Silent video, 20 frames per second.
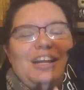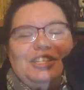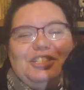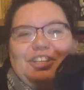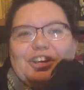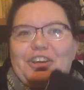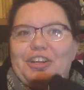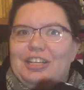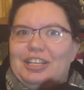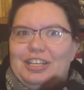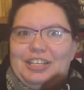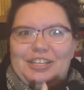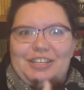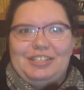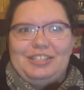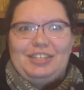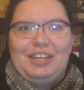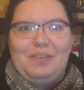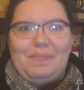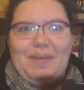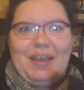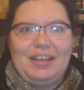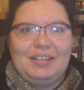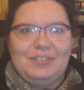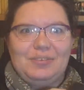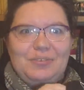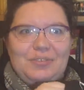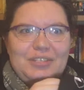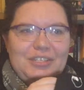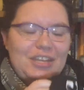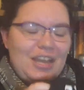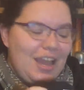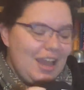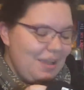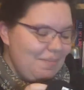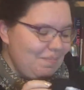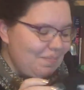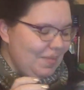I totally use tote bags all the time